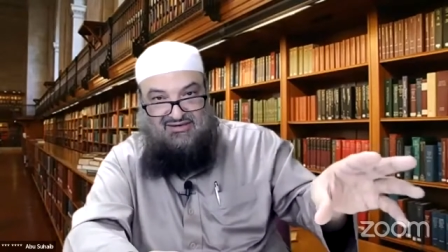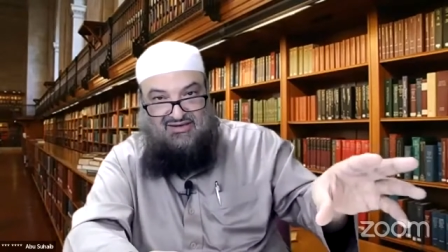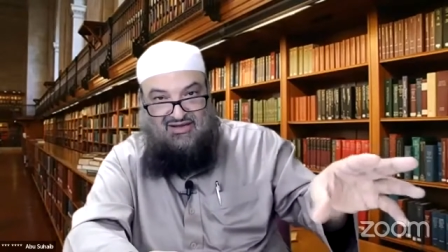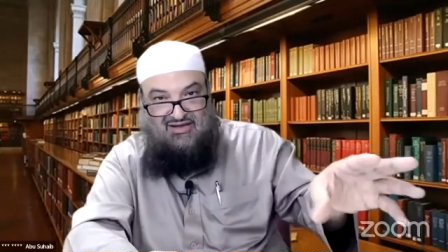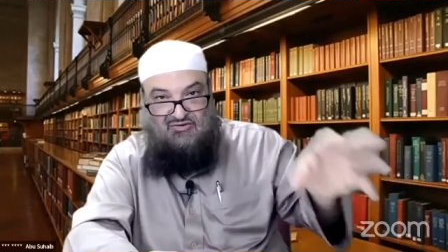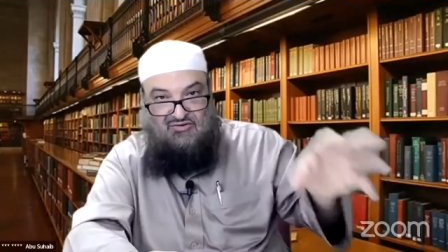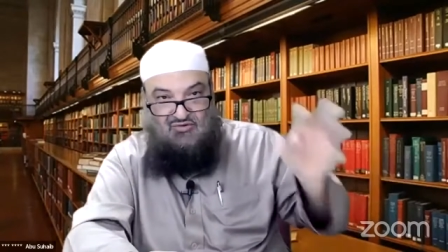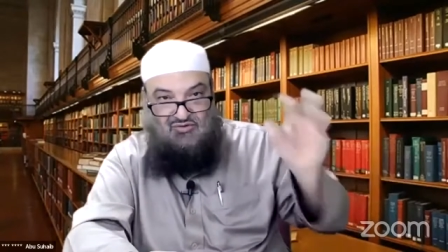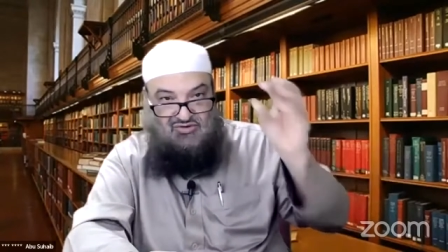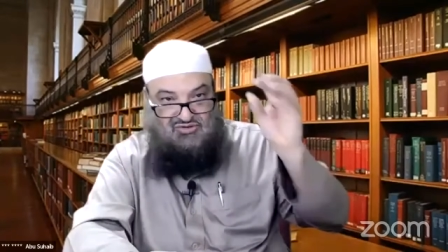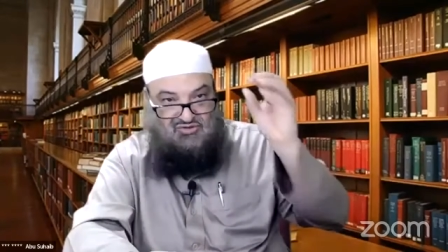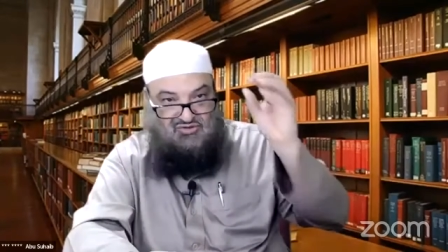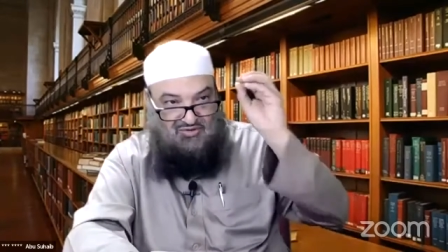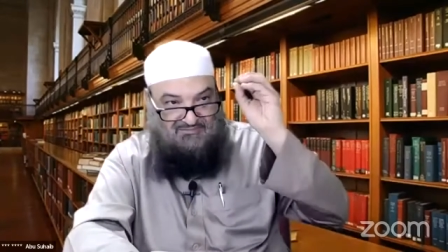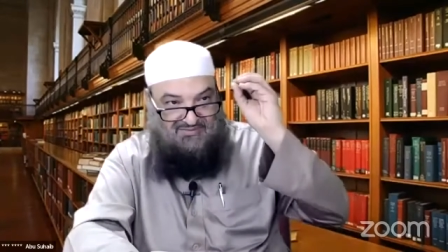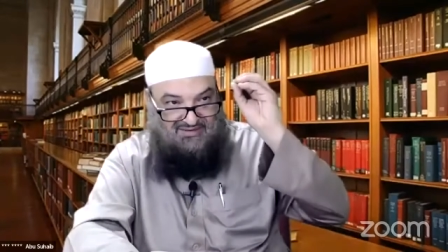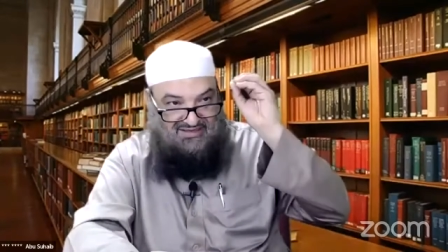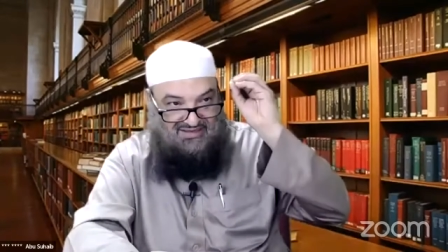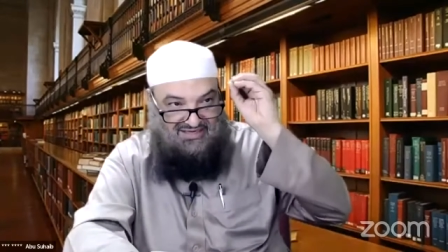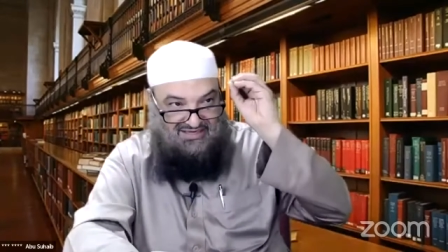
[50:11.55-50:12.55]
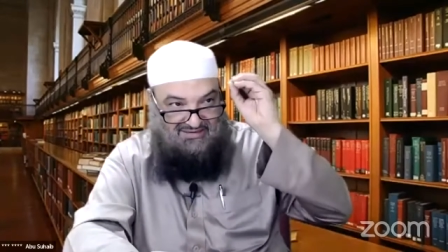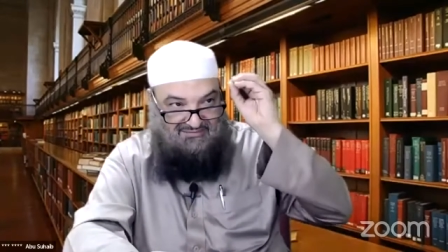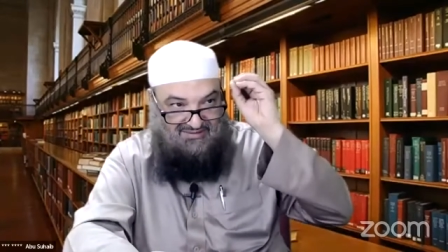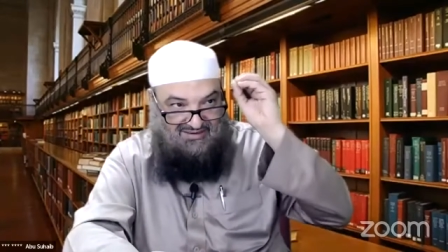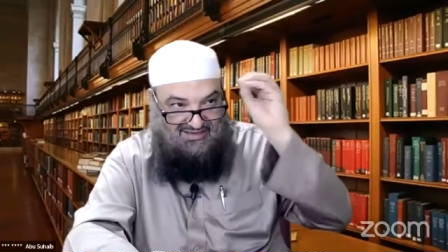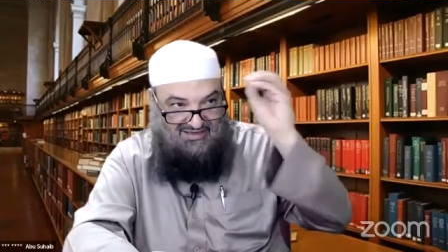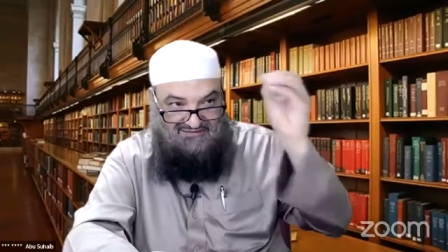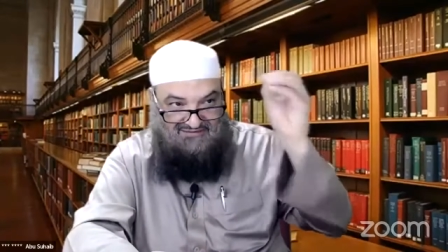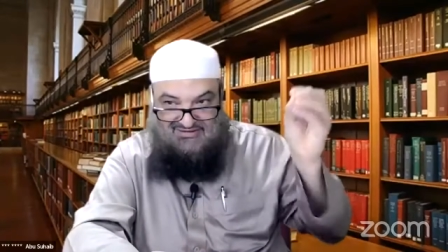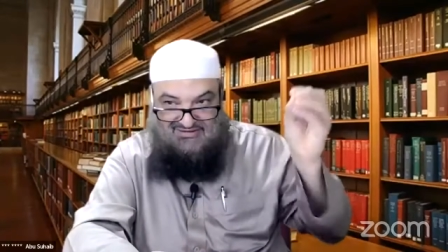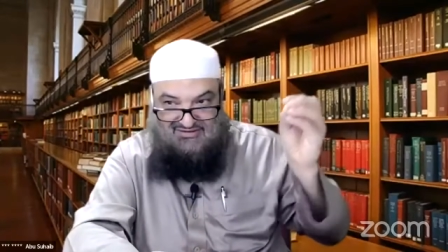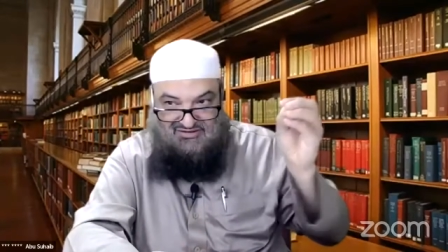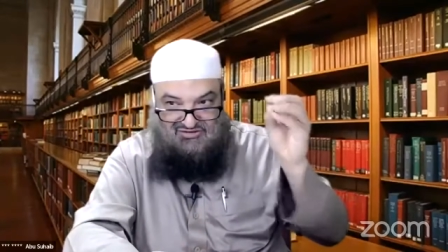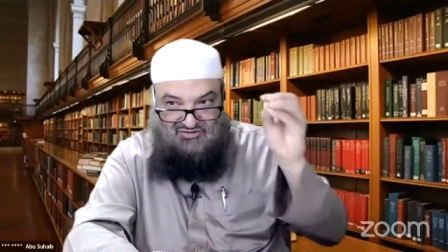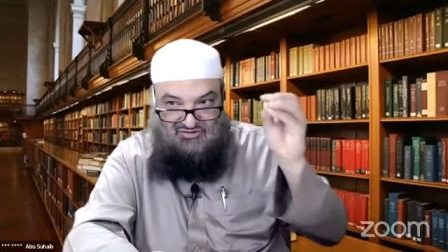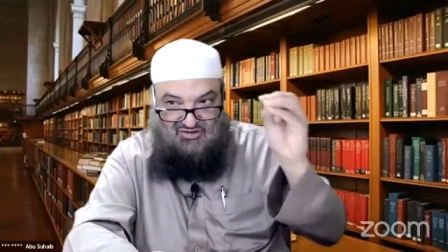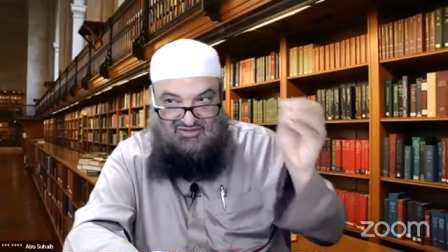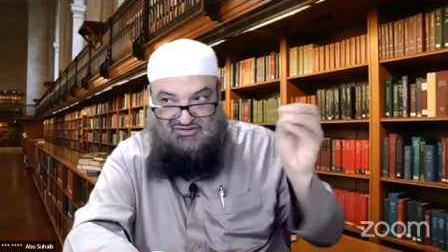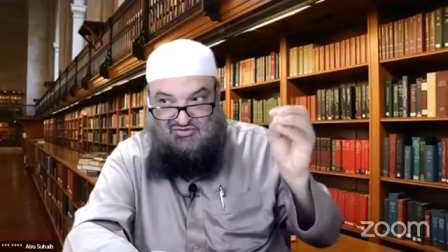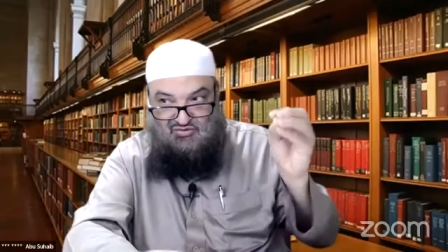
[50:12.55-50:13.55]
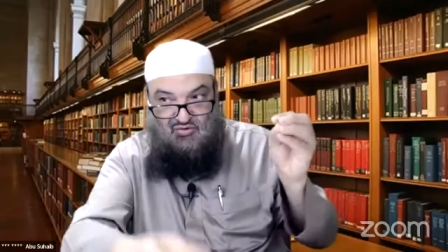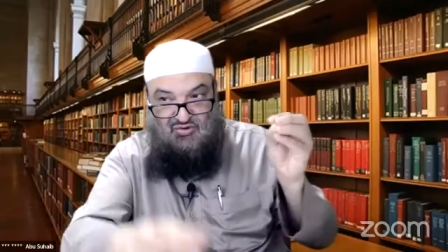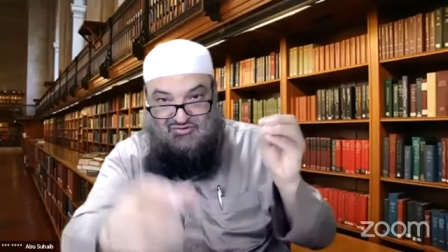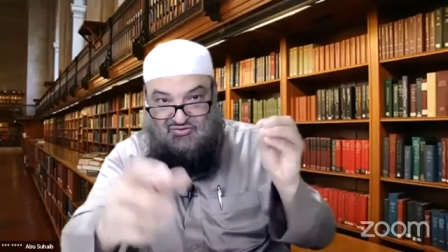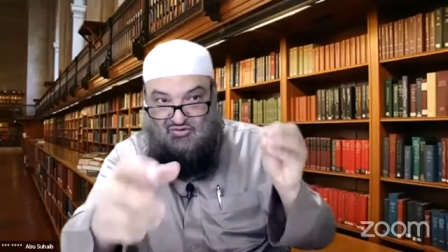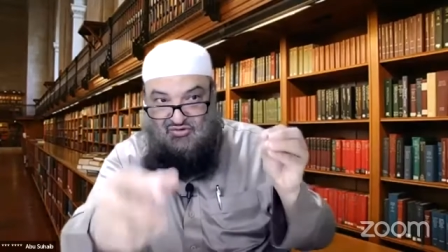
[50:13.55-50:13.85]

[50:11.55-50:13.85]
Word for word: according to what he believes that the scholars who are